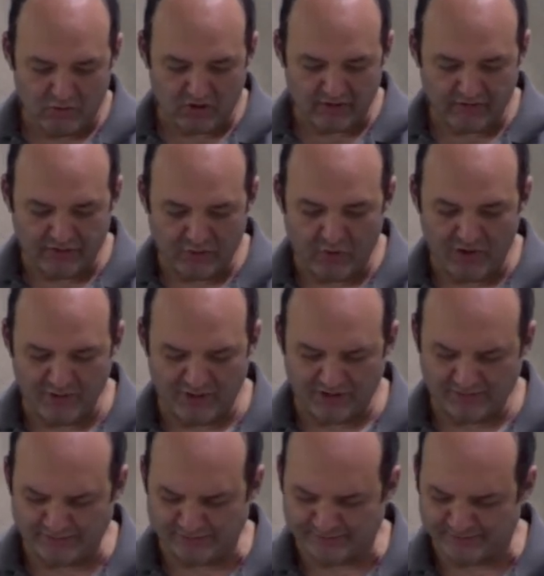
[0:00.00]
What of the
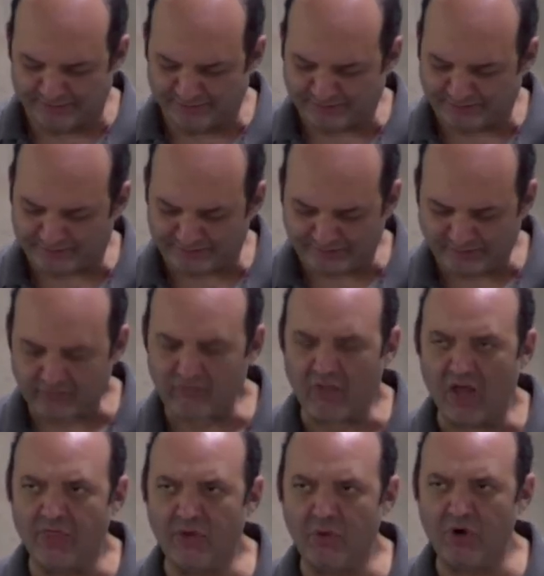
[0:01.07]
women?
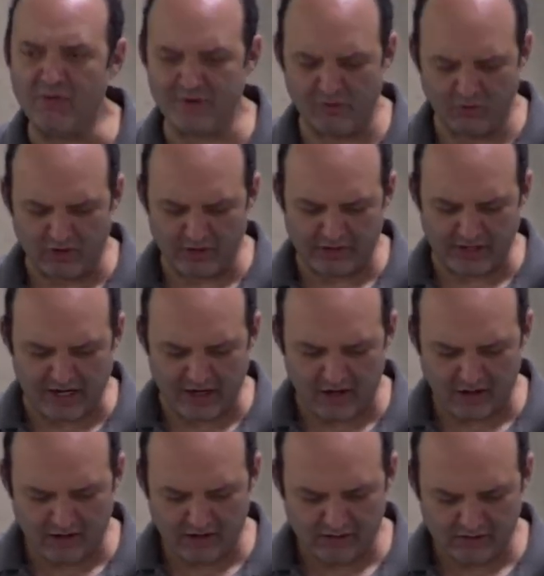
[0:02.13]
The women were
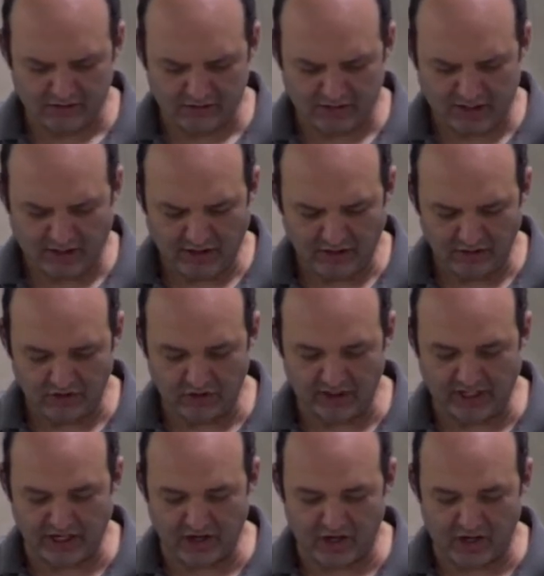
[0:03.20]
there
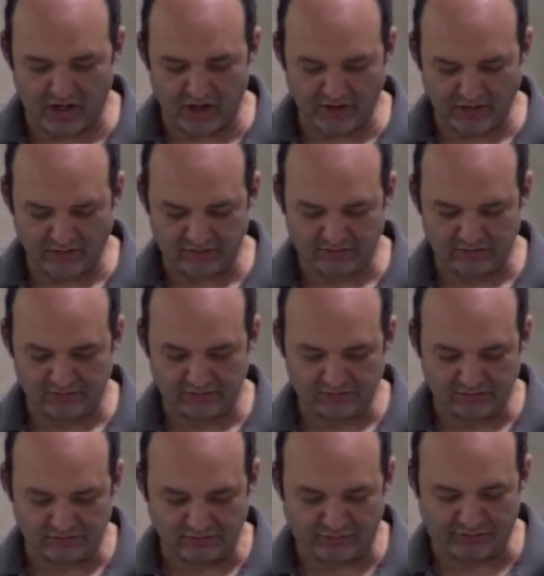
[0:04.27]
looking on
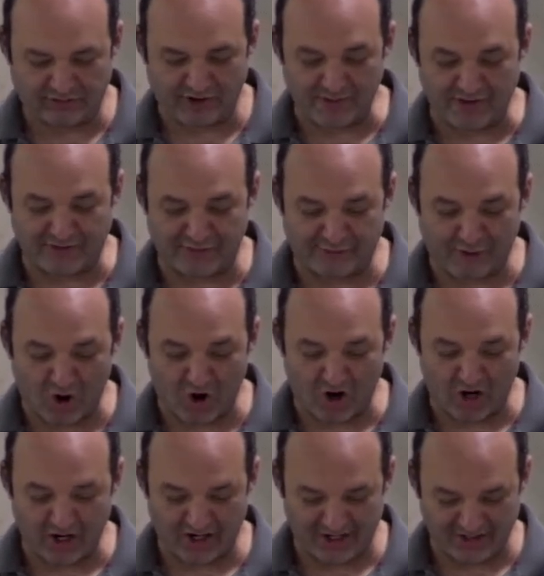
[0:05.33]
from
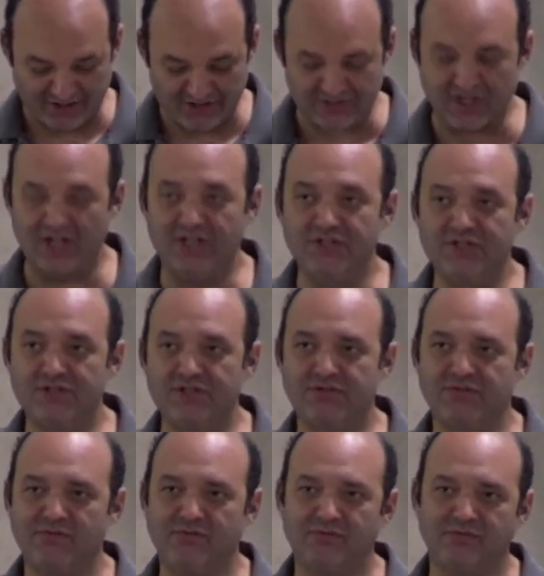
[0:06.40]
afar, it says.
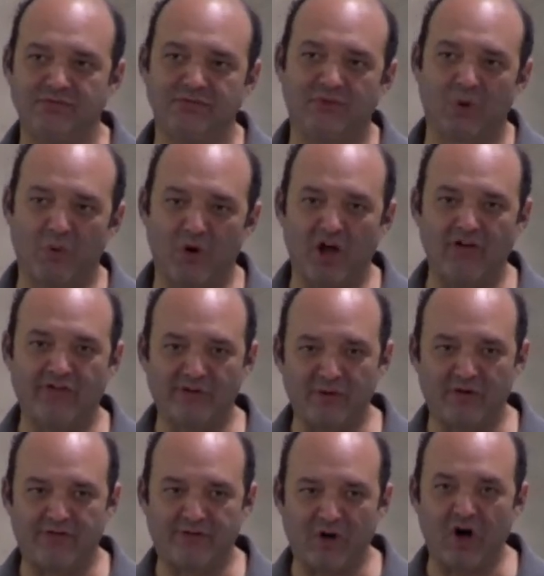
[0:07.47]
Why from
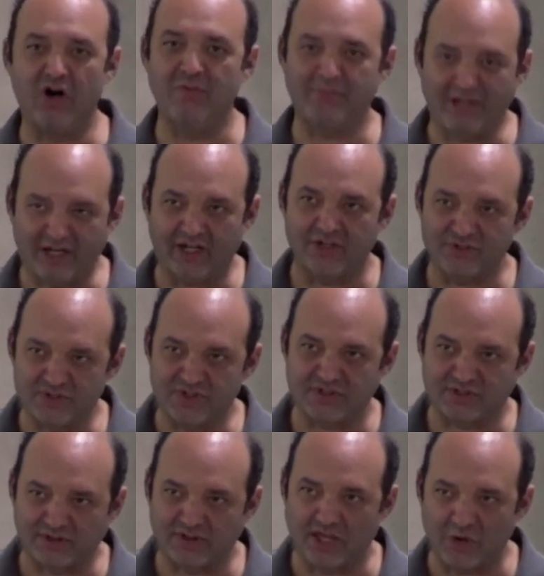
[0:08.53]
afar? Because
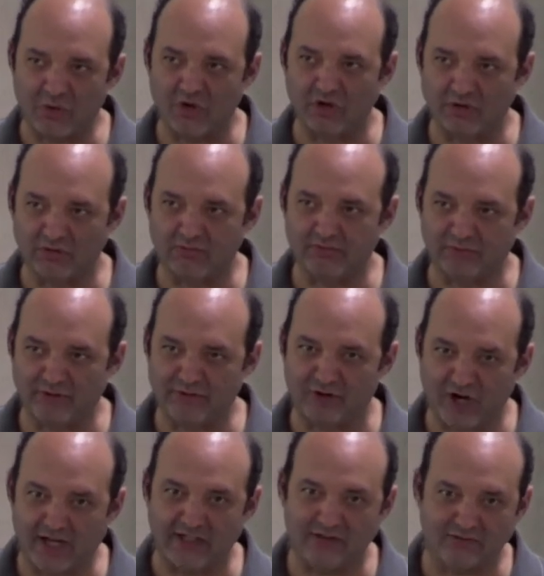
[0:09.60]
they were
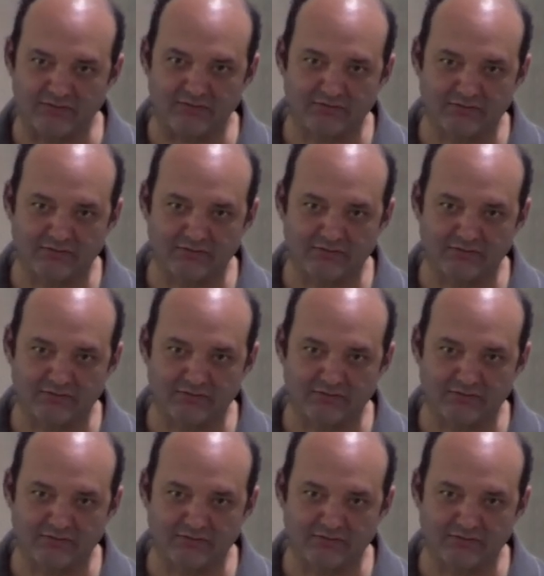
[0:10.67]
afraid,